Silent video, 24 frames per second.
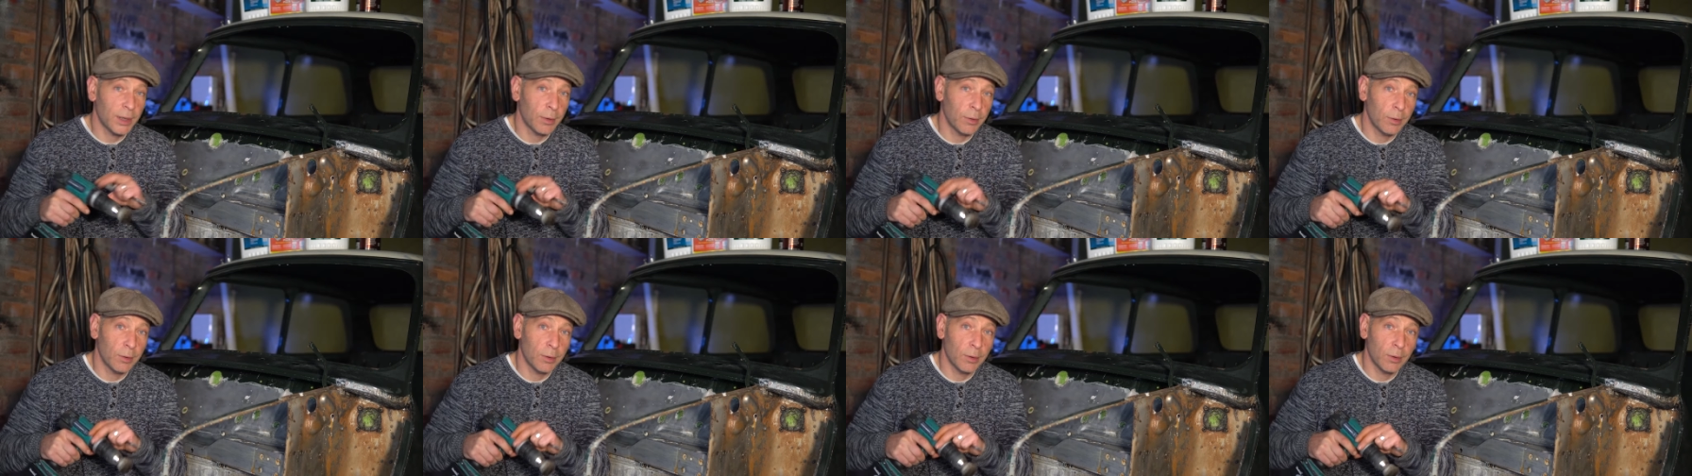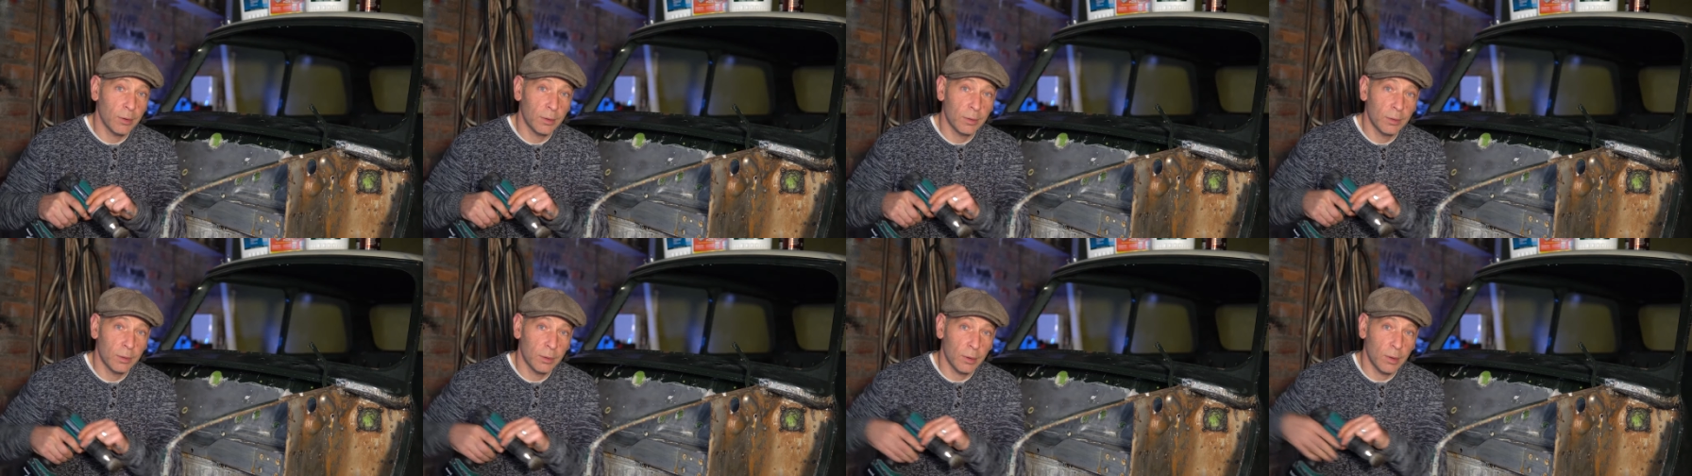out
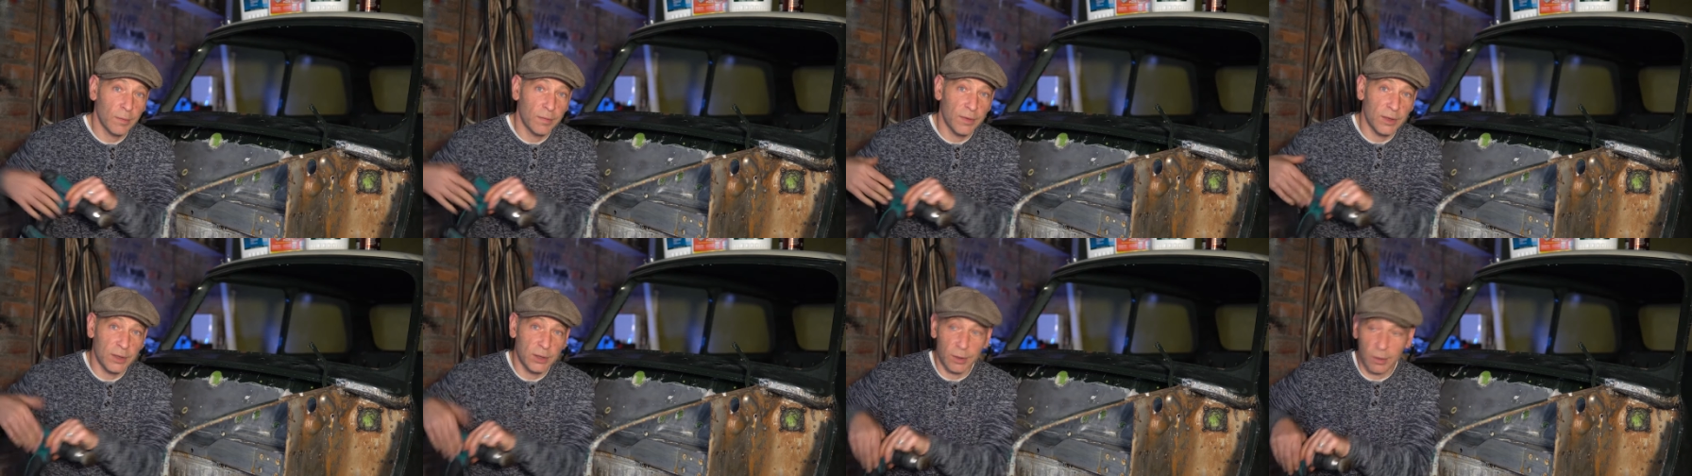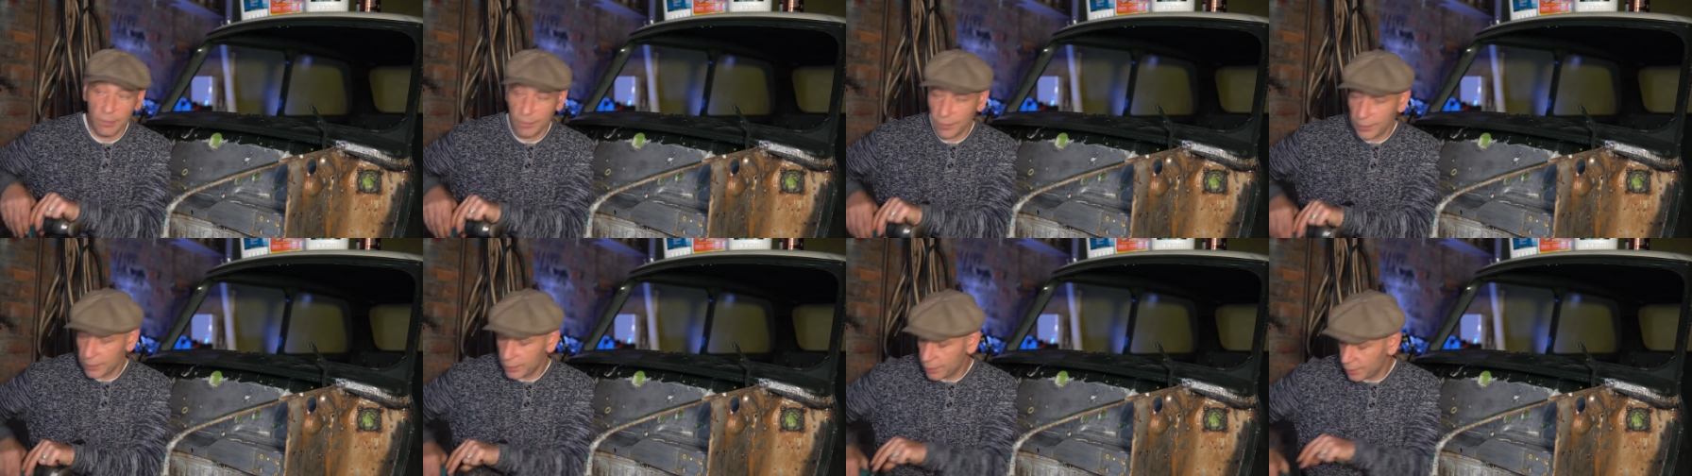of the
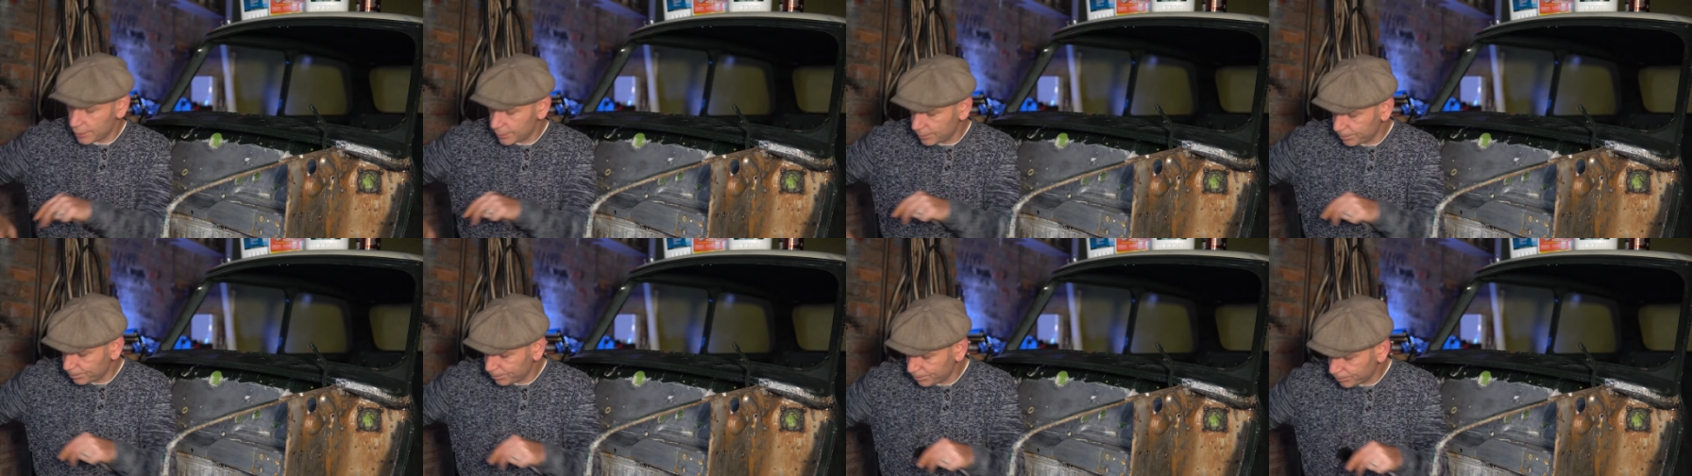surface.